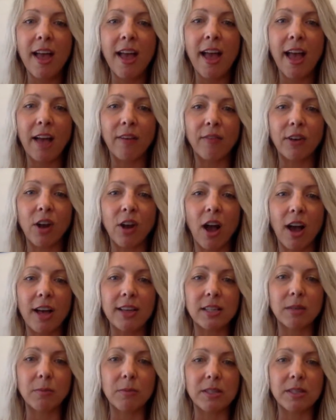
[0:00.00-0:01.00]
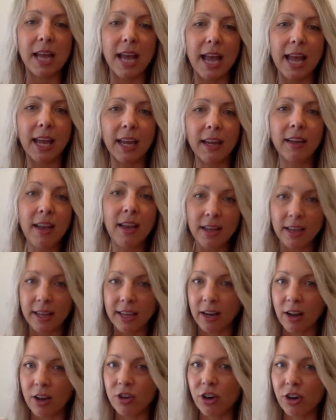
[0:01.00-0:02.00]
Have an awesome day. Get
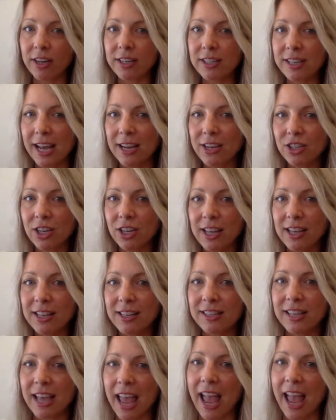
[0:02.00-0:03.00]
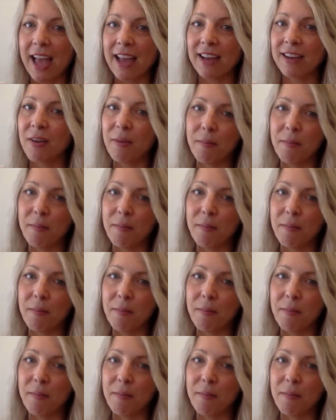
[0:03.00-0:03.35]
on your intentions and